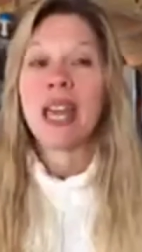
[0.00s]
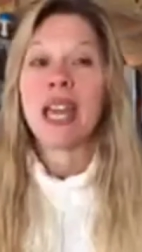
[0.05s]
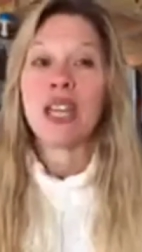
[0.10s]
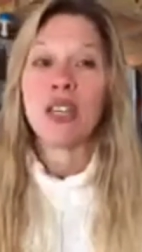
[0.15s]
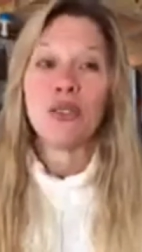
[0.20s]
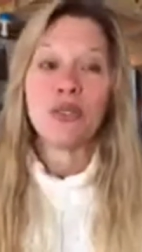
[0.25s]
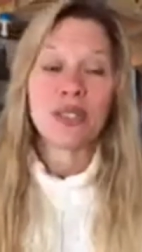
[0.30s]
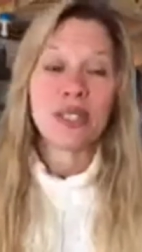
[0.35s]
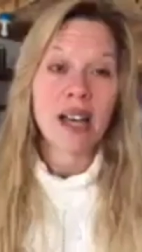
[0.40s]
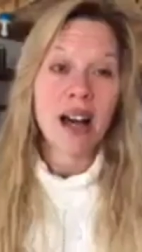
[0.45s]

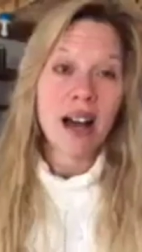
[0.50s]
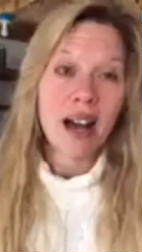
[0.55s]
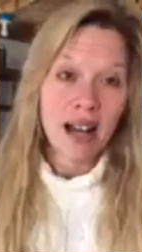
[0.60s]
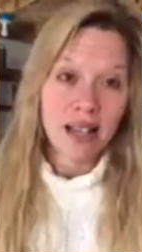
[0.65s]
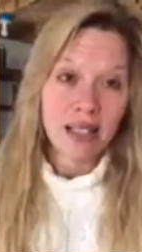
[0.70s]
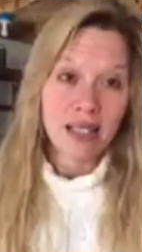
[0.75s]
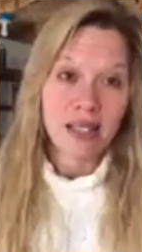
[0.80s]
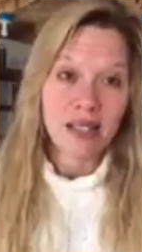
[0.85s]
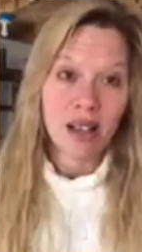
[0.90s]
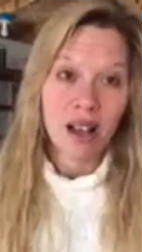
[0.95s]
they use the
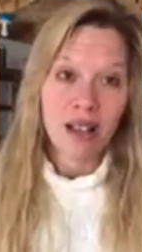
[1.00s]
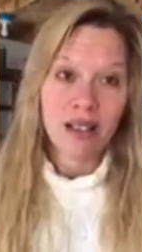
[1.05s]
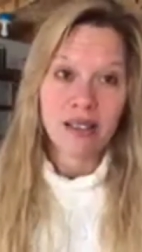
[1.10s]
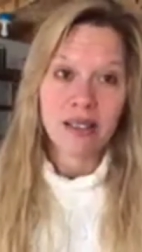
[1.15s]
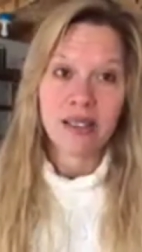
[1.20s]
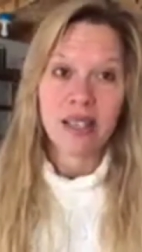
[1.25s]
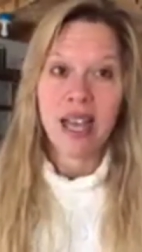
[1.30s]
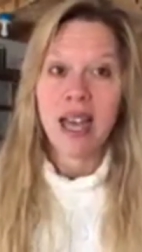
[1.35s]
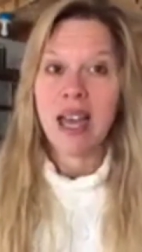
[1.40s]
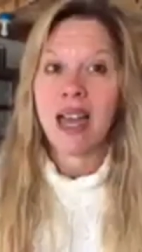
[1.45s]
hot
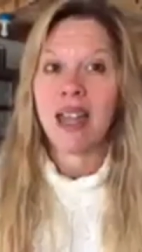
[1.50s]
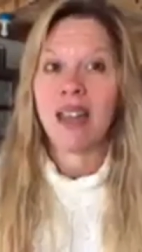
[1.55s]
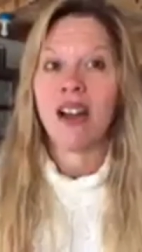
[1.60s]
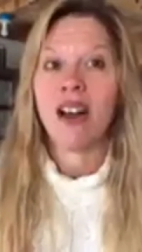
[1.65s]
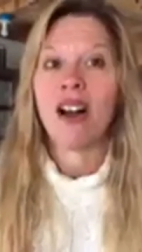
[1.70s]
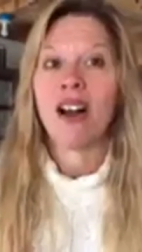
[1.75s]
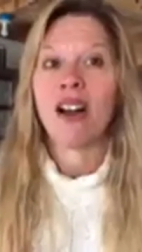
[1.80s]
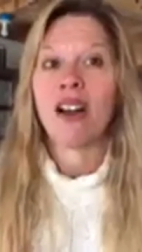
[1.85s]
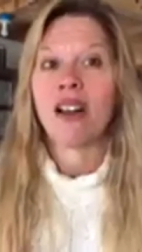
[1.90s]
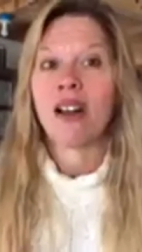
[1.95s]
sauce
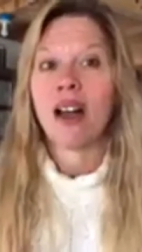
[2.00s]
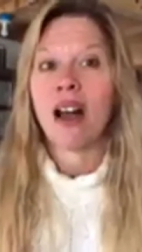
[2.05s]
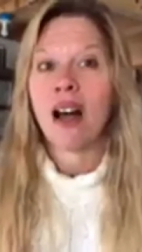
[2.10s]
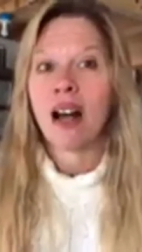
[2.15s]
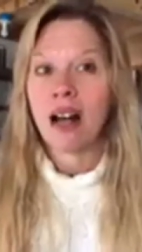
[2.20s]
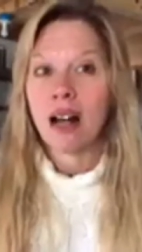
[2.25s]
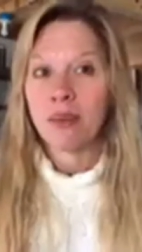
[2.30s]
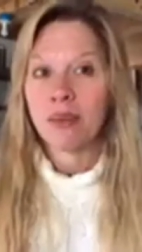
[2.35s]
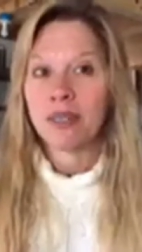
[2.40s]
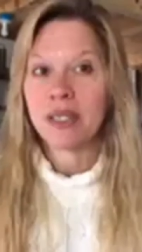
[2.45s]
and our
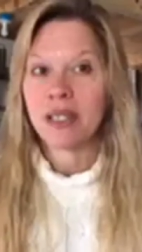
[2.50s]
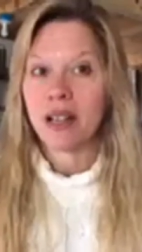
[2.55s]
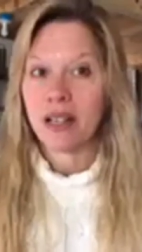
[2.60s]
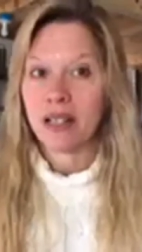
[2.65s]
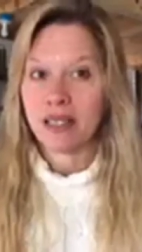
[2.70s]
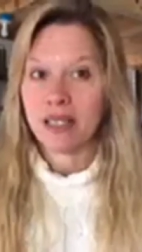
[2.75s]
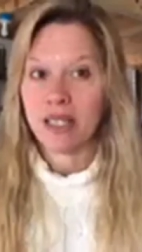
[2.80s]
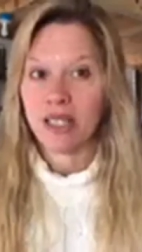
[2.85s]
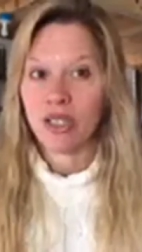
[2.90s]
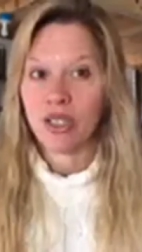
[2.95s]
hob
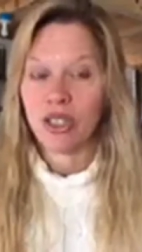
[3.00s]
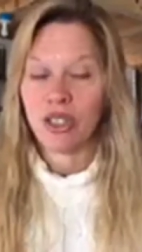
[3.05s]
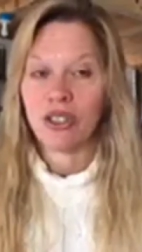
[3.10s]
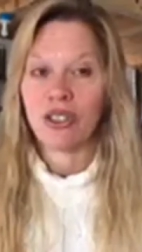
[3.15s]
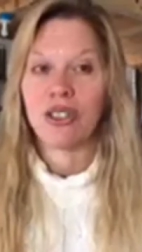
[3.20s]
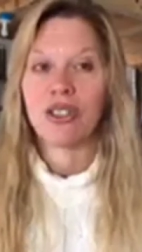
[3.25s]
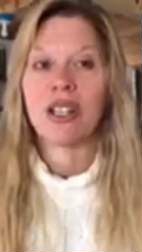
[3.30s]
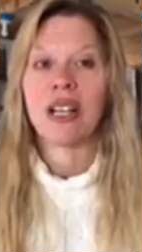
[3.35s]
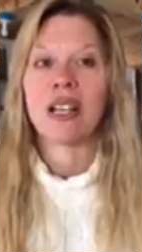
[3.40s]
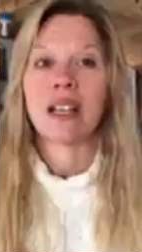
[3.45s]
sauce this
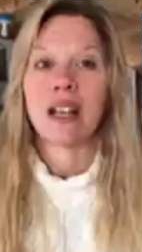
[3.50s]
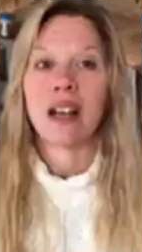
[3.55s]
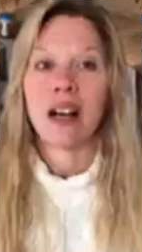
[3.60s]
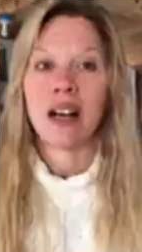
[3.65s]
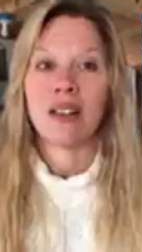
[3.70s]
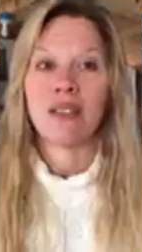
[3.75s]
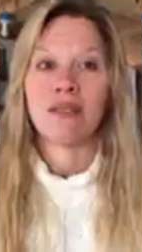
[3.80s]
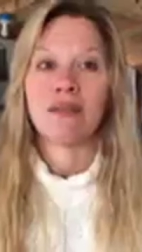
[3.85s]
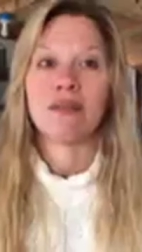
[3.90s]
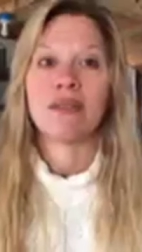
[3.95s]
year
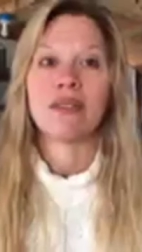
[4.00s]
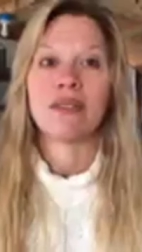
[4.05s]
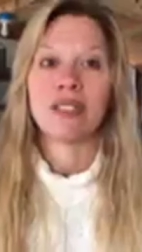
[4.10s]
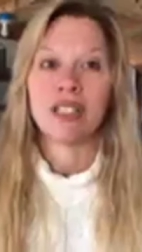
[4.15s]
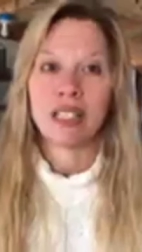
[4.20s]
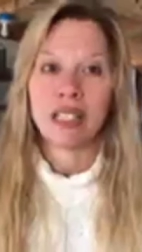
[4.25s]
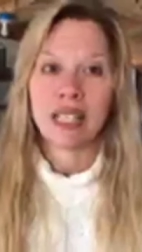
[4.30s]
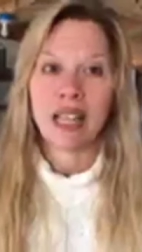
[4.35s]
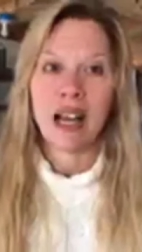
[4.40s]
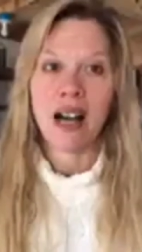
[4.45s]
got
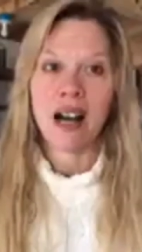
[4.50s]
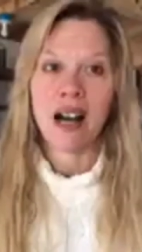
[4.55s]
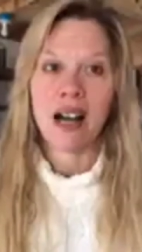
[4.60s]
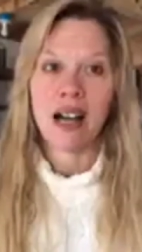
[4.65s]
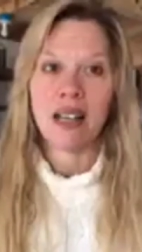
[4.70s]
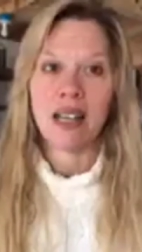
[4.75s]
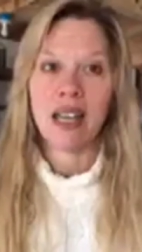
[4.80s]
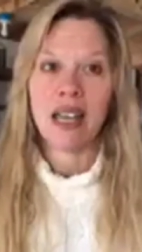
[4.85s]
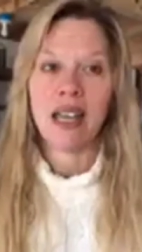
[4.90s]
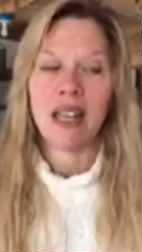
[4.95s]
really
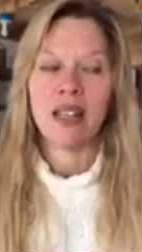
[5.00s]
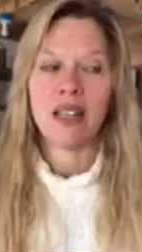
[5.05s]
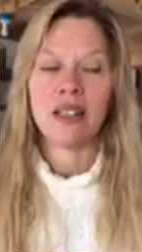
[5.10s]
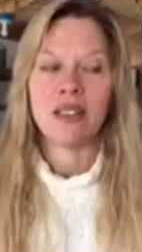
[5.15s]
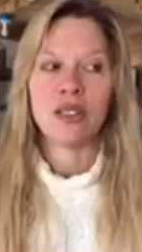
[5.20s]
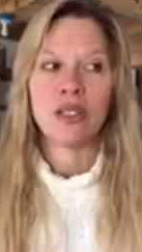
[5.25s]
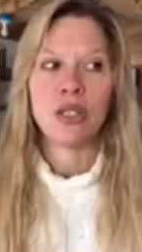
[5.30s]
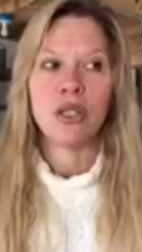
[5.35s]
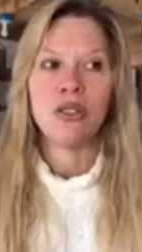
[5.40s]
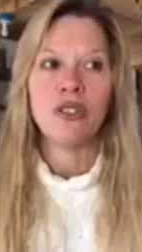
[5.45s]
hot
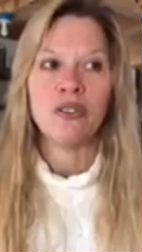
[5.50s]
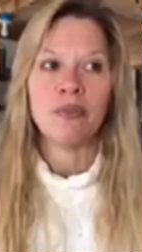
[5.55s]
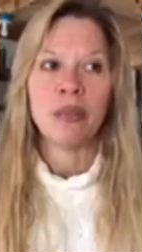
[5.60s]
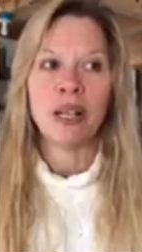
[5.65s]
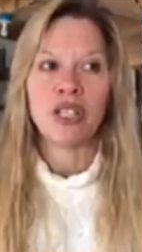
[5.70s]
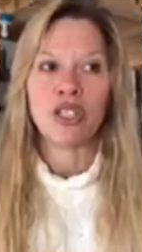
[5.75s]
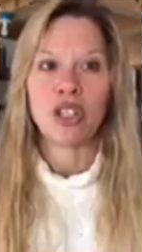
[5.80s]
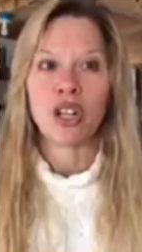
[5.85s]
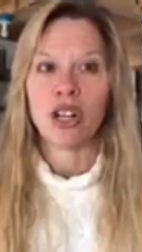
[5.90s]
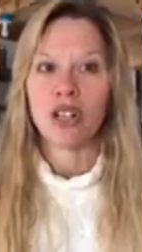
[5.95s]
and two of
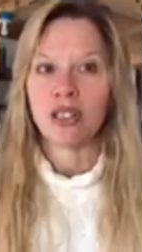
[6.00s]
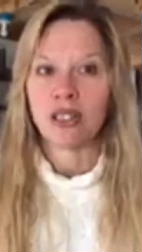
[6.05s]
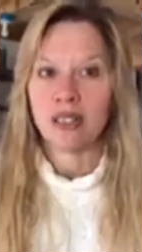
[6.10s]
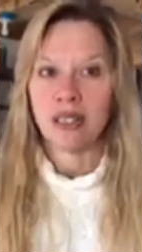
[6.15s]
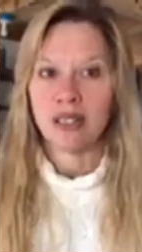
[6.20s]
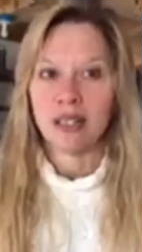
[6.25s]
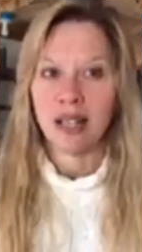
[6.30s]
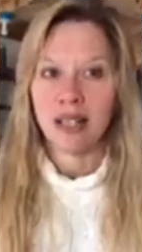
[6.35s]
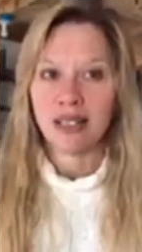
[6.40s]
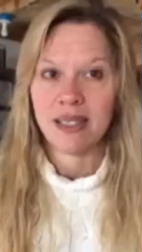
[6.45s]
my jars
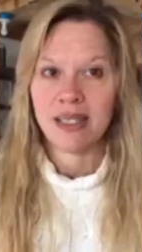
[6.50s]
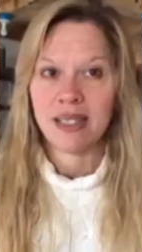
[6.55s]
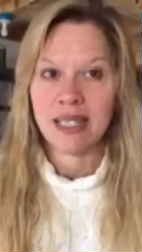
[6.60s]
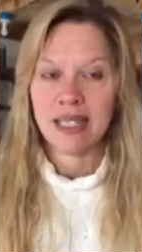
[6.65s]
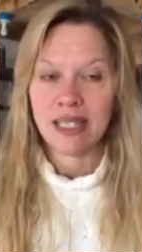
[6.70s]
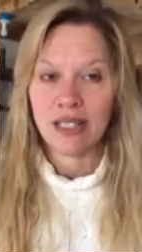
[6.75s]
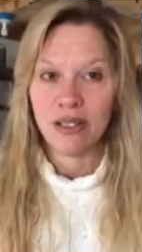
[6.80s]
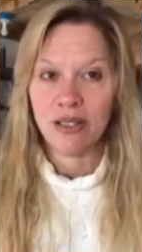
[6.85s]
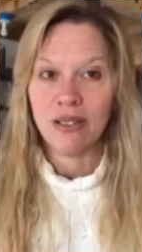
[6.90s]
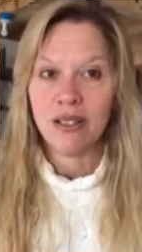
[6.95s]
did not
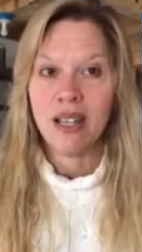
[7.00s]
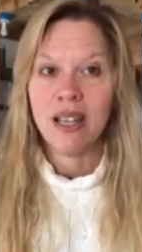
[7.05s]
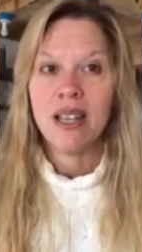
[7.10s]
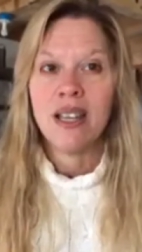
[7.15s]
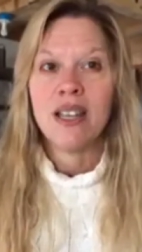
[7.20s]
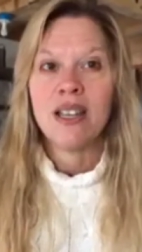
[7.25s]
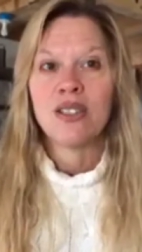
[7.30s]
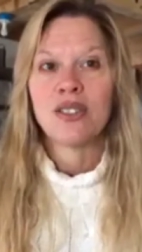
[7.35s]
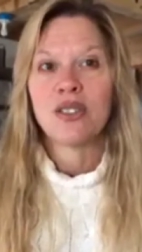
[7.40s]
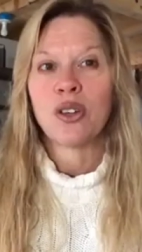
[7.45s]
seal
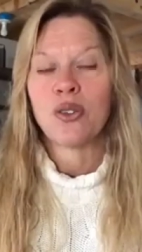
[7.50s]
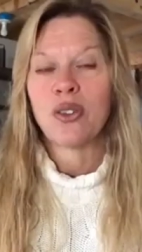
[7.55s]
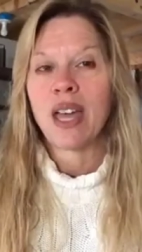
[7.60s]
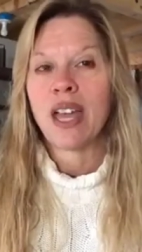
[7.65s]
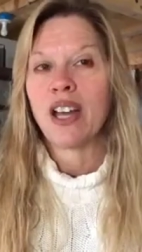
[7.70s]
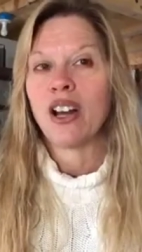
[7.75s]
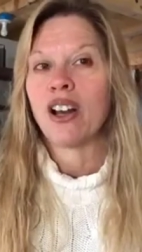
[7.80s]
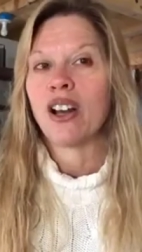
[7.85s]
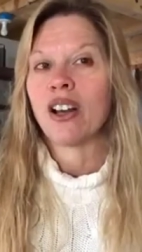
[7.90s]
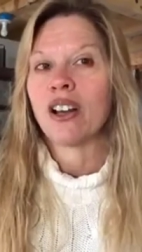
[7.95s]
so
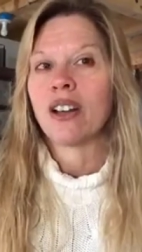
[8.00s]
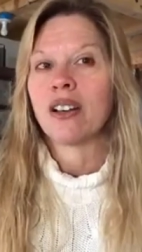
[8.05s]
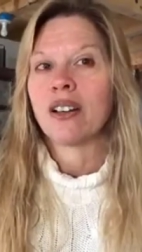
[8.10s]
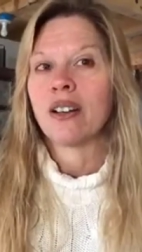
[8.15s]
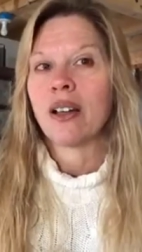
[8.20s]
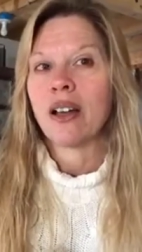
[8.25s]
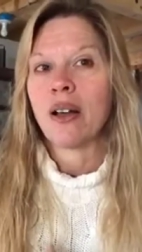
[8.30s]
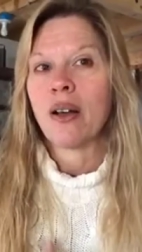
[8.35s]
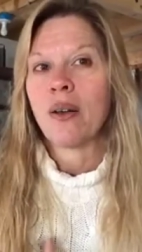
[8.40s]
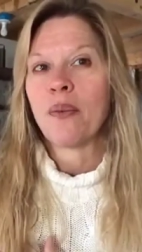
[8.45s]
they are